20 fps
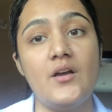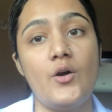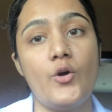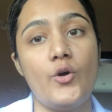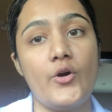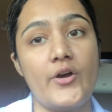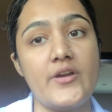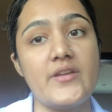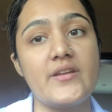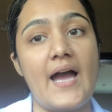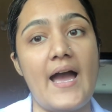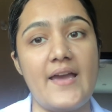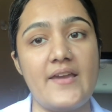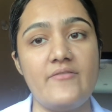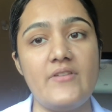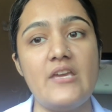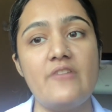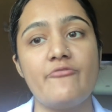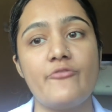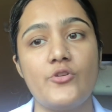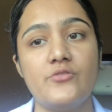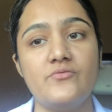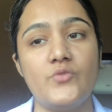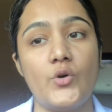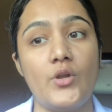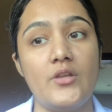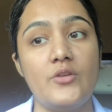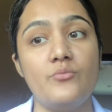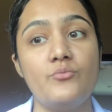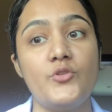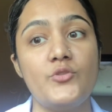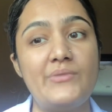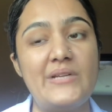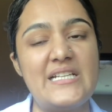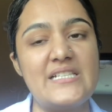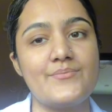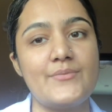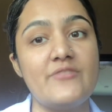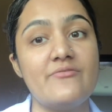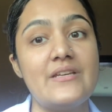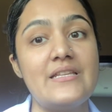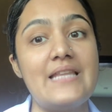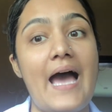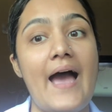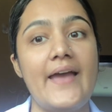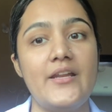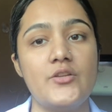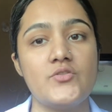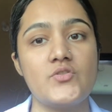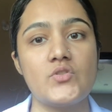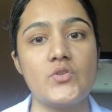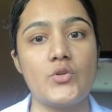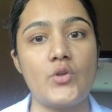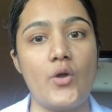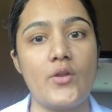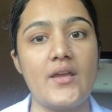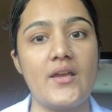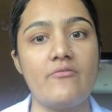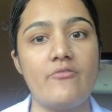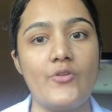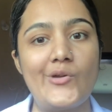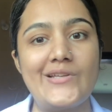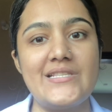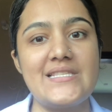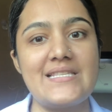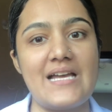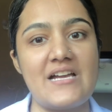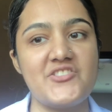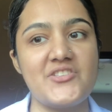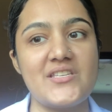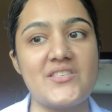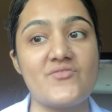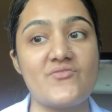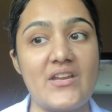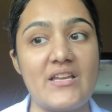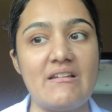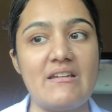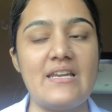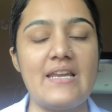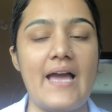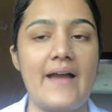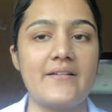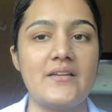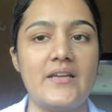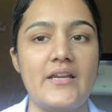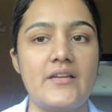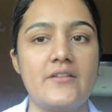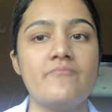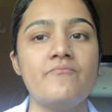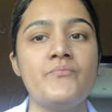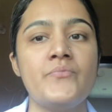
or IV for volume replacement with isotonic fluids such as ringyl lactate,